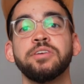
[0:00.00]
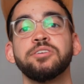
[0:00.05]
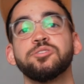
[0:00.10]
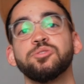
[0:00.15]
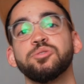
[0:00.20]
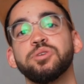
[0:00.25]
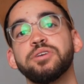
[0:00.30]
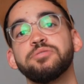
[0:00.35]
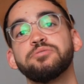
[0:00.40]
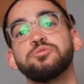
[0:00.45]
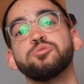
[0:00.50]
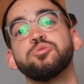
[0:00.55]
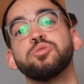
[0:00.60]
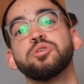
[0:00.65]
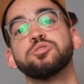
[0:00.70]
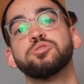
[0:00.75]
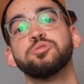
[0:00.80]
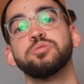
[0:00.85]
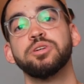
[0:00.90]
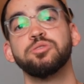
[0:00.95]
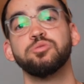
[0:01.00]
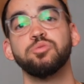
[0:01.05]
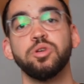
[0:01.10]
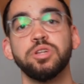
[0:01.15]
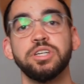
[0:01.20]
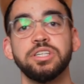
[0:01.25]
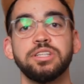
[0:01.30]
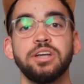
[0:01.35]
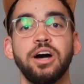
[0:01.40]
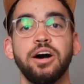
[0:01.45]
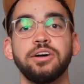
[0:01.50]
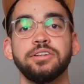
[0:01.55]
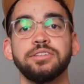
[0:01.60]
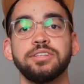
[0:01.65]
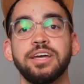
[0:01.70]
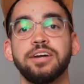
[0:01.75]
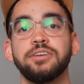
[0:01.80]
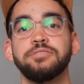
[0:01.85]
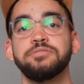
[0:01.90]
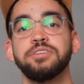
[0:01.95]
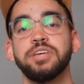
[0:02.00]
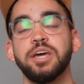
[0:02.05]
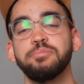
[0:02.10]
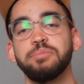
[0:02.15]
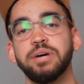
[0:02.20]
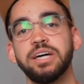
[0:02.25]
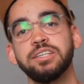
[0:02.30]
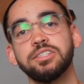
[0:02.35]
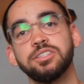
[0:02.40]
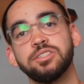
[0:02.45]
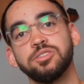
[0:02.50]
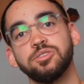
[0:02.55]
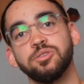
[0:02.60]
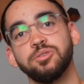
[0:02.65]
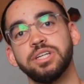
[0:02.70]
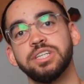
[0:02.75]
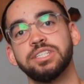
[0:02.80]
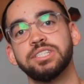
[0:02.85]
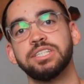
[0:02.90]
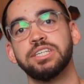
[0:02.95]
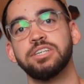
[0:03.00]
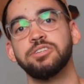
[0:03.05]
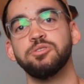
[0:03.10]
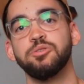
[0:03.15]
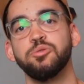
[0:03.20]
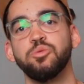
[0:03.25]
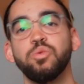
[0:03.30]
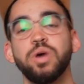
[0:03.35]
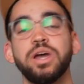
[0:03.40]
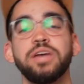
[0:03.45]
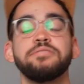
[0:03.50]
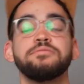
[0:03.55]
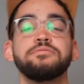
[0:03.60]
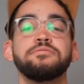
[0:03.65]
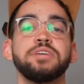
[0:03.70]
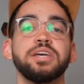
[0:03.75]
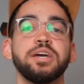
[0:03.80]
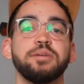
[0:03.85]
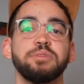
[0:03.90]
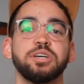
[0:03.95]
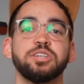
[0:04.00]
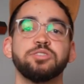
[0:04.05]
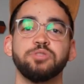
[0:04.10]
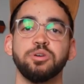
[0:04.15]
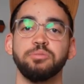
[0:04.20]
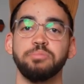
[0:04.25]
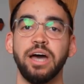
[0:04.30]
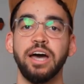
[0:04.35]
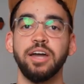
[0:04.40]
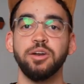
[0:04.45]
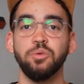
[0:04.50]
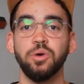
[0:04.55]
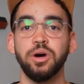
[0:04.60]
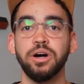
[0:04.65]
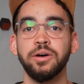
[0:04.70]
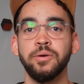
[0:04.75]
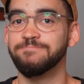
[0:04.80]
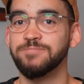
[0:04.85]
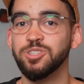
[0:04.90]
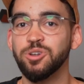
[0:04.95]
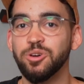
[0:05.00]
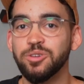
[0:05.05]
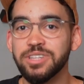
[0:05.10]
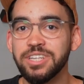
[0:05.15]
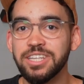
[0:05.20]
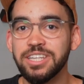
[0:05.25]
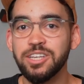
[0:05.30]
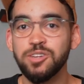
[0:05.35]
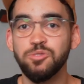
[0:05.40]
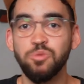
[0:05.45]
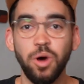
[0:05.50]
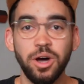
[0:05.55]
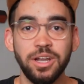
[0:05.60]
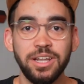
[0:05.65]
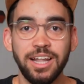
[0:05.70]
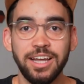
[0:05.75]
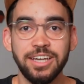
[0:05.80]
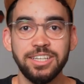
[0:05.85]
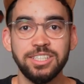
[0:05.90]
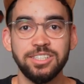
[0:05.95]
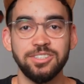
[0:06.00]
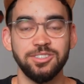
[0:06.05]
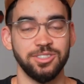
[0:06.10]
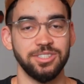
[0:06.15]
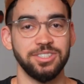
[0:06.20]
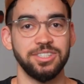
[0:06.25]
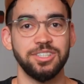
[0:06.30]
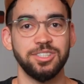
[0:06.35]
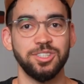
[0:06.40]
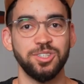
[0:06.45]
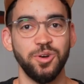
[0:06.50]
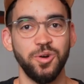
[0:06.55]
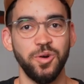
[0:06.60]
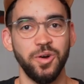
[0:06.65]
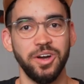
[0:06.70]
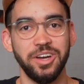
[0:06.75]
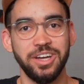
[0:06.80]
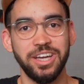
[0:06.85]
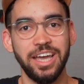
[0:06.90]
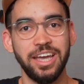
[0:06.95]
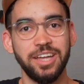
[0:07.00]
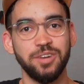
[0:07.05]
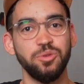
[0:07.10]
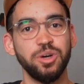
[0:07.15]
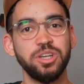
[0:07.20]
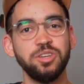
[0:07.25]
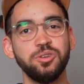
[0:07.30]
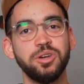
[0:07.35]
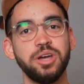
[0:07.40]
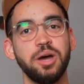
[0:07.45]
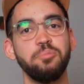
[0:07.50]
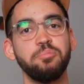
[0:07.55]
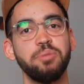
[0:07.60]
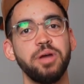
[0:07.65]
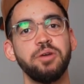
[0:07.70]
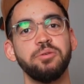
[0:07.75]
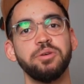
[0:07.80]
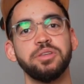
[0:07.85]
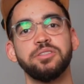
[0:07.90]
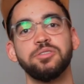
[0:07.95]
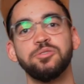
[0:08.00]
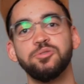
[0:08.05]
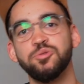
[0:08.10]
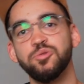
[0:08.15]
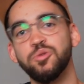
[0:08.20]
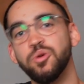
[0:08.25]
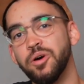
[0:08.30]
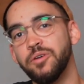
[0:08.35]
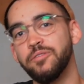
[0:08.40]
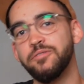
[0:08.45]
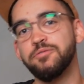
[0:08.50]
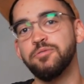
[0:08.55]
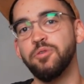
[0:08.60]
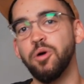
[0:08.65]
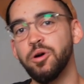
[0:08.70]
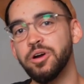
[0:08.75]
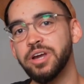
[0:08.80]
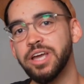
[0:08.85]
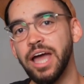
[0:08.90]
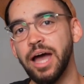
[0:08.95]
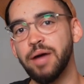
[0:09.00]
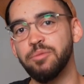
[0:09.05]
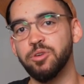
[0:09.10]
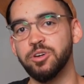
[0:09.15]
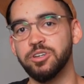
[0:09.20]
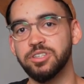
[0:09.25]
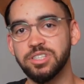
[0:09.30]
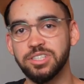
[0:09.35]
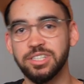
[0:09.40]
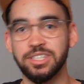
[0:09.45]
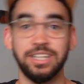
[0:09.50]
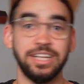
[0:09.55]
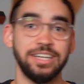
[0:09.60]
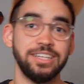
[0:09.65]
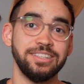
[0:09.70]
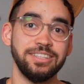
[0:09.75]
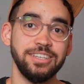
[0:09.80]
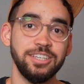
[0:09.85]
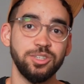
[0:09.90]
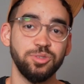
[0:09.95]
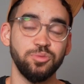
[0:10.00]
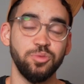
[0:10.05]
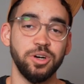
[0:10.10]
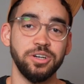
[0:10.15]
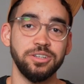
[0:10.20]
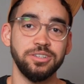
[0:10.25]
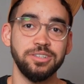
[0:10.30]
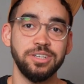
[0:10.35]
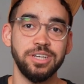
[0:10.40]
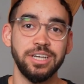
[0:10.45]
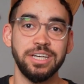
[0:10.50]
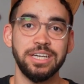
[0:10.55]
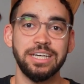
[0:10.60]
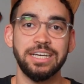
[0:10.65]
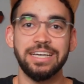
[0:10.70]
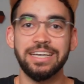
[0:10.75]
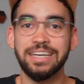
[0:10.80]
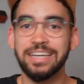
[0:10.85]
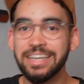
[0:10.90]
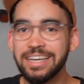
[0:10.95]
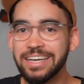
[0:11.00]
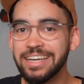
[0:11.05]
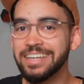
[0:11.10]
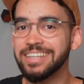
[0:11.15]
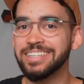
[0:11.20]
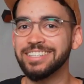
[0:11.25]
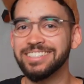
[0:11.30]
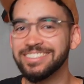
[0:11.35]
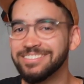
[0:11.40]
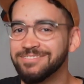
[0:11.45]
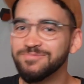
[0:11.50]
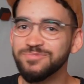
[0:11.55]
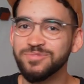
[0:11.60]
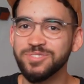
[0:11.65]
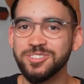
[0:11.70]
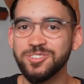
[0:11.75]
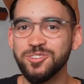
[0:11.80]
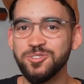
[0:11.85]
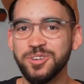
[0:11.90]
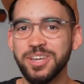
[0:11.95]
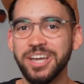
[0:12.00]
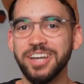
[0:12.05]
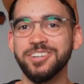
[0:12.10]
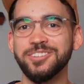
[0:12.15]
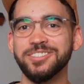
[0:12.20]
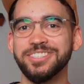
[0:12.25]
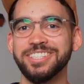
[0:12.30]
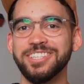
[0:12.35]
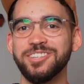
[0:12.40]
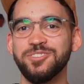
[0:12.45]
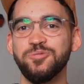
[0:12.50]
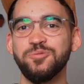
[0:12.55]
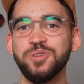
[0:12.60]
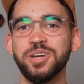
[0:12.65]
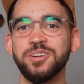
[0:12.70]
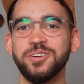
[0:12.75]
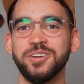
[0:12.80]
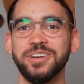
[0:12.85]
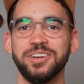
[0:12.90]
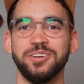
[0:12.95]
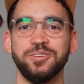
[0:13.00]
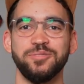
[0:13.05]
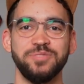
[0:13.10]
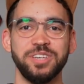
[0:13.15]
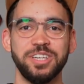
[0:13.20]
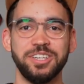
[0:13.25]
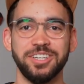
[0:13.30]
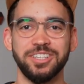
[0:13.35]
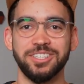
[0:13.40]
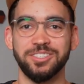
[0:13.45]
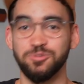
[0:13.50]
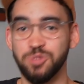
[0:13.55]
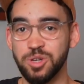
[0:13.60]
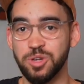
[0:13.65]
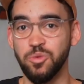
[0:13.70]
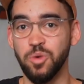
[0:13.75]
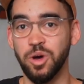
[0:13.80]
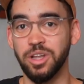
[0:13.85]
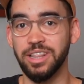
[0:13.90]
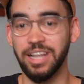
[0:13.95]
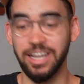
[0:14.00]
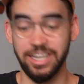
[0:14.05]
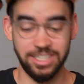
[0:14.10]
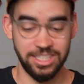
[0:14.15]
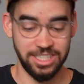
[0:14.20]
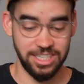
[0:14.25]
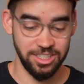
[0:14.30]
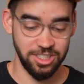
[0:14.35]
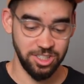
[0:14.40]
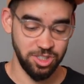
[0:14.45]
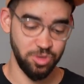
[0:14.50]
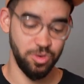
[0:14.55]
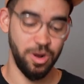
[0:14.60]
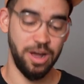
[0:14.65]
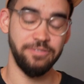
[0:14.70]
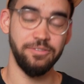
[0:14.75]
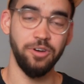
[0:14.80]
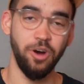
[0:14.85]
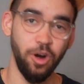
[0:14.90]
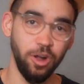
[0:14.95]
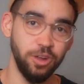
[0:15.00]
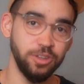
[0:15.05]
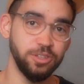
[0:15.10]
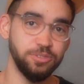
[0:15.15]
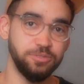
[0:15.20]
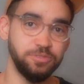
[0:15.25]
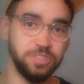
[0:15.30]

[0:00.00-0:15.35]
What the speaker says: So if you want to enroll it on their VMS, so let's say the Wave VMS from Hanwha, you only need one license. So again, when you compare it to four cameras like this one, you kind of see the winner here, because with one license, you have all the